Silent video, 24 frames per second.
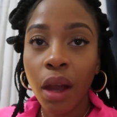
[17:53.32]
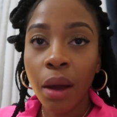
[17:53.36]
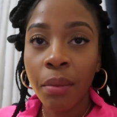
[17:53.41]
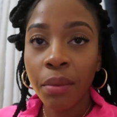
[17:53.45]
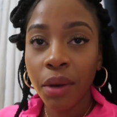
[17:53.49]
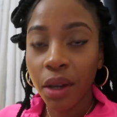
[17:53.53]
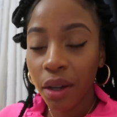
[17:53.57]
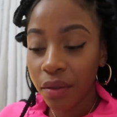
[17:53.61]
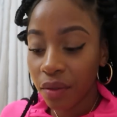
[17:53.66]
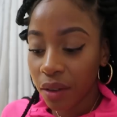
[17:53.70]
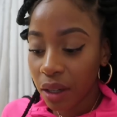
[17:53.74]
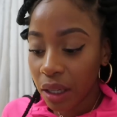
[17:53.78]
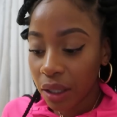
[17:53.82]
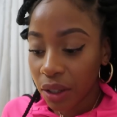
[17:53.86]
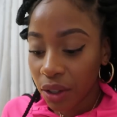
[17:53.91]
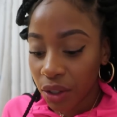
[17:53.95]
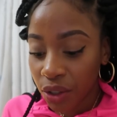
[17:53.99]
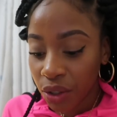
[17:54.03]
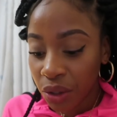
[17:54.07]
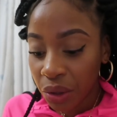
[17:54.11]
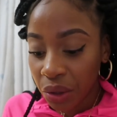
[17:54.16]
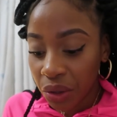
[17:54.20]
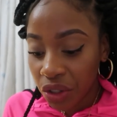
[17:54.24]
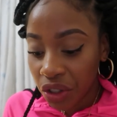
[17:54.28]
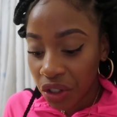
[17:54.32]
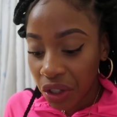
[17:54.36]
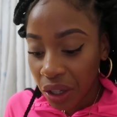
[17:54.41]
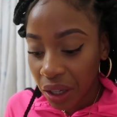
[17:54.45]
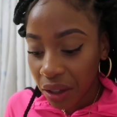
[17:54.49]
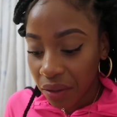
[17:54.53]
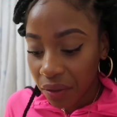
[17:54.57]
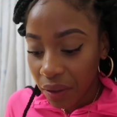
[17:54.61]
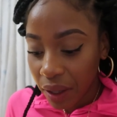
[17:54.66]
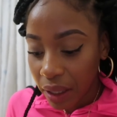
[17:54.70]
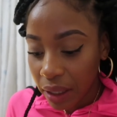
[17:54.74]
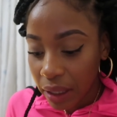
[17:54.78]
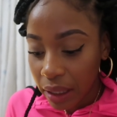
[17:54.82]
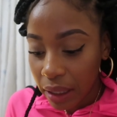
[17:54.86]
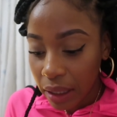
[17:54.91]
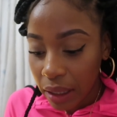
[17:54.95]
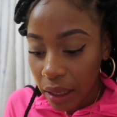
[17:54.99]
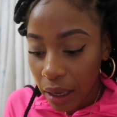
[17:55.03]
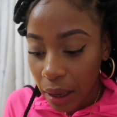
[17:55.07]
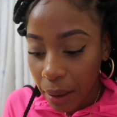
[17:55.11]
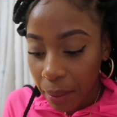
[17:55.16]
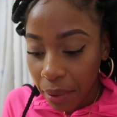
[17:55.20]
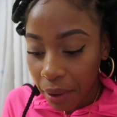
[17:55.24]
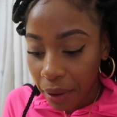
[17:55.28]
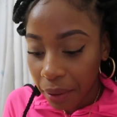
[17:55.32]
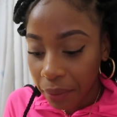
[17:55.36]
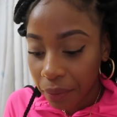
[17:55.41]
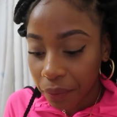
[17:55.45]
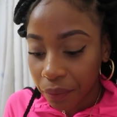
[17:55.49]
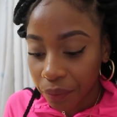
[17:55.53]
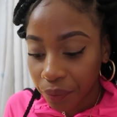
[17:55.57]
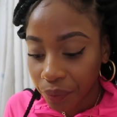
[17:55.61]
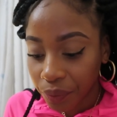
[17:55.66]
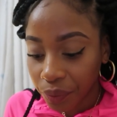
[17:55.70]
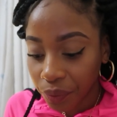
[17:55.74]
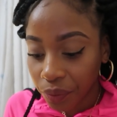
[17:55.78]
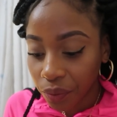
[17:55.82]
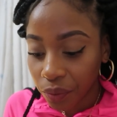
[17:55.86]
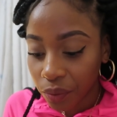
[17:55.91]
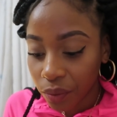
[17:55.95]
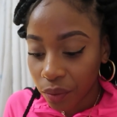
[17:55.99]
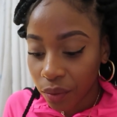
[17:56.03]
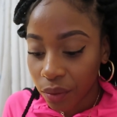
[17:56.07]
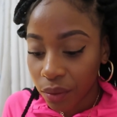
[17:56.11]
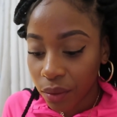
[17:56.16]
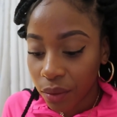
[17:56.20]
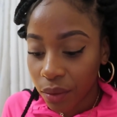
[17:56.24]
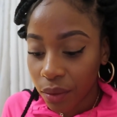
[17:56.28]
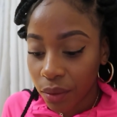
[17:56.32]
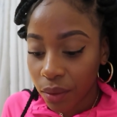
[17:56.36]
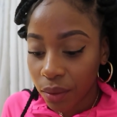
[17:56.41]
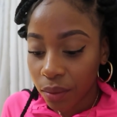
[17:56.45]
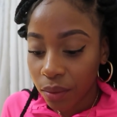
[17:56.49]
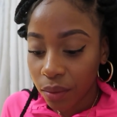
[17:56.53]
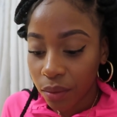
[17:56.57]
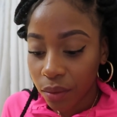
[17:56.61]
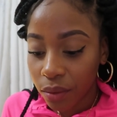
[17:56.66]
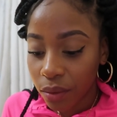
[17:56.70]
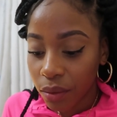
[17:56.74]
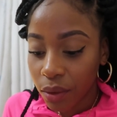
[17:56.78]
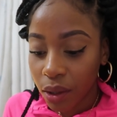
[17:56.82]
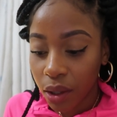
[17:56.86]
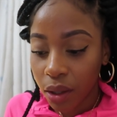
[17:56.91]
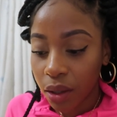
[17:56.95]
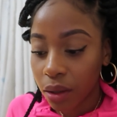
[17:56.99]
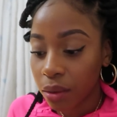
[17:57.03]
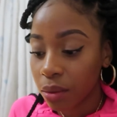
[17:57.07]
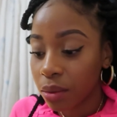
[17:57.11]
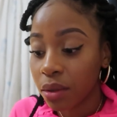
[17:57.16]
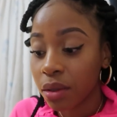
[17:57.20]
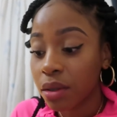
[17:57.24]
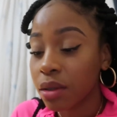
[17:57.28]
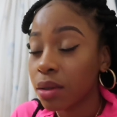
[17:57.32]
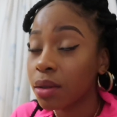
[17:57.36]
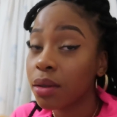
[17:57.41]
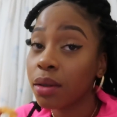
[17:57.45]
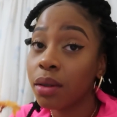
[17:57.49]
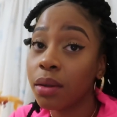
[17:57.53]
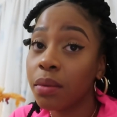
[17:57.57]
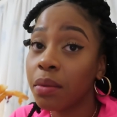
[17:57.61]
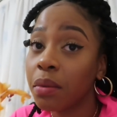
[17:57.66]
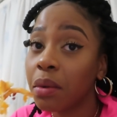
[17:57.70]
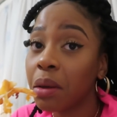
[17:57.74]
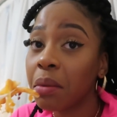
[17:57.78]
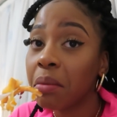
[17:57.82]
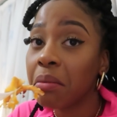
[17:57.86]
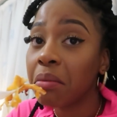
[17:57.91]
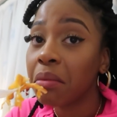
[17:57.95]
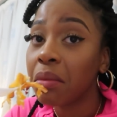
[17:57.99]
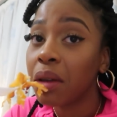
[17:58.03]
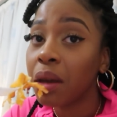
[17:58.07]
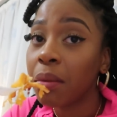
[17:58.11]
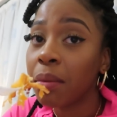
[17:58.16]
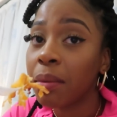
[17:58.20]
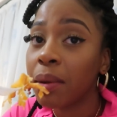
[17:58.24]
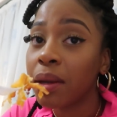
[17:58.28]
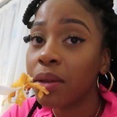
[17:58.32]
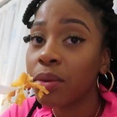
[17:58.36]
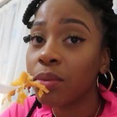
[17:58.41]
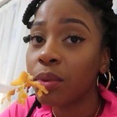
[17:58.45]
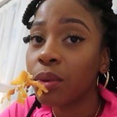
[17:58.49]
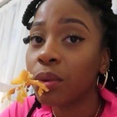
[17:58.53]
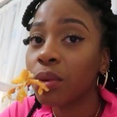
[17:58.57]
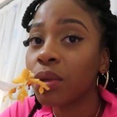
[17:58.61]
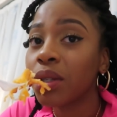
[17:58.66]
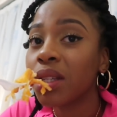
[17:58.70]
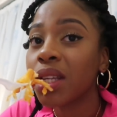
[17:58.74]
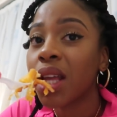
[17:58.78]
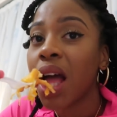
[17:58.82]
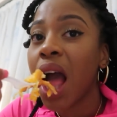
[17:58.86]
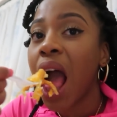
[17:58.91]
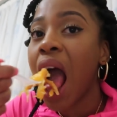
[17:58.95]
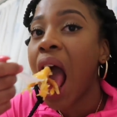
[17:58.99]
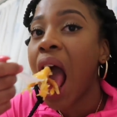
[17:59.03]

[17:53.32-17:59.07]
I'm not even like a huge Drake fan like that, but he was amazeballs.